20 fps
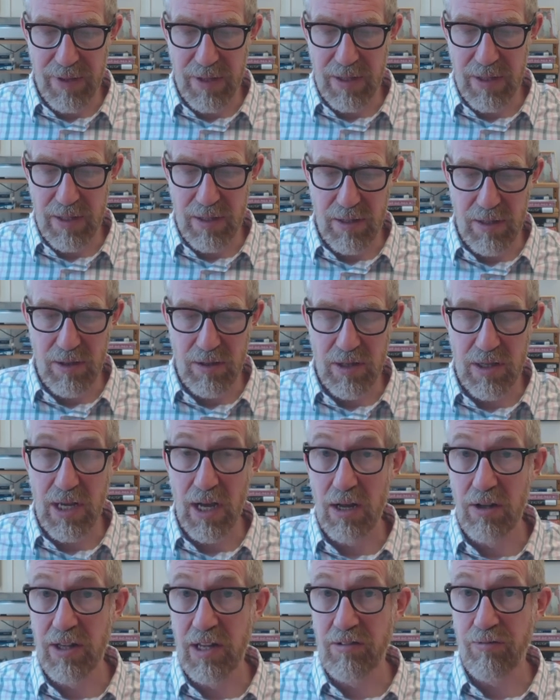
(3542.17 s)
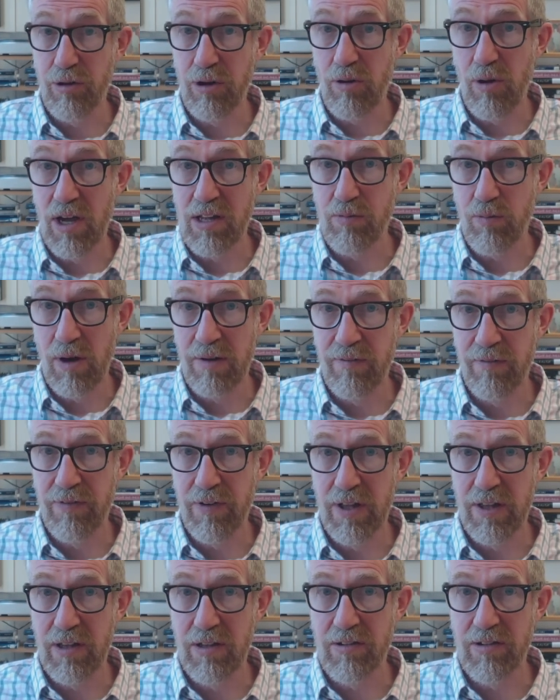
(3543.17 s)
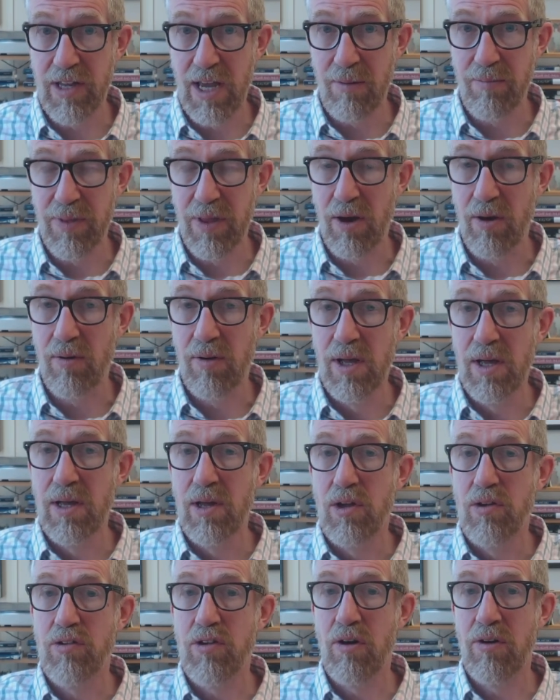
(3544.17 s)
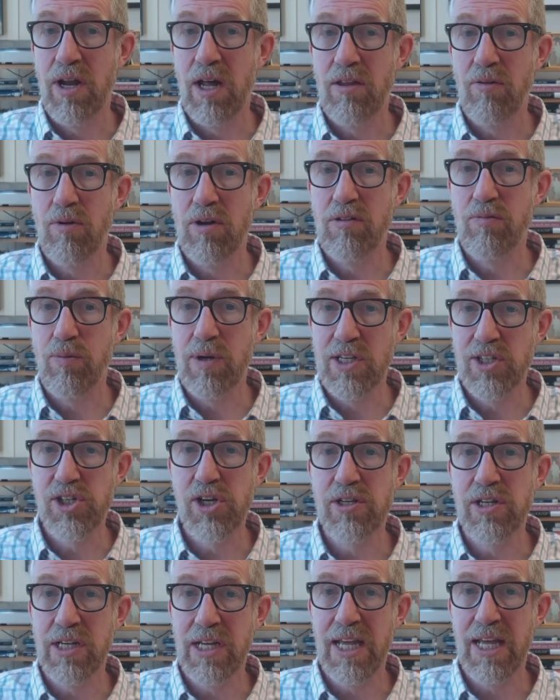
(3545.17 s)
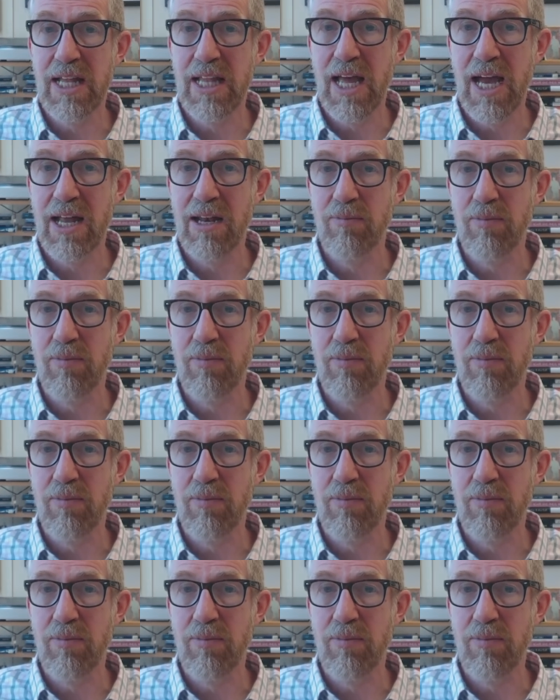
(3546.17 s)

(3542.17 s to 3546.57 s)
Uh, and furthermore, uh, this requires one further step, though.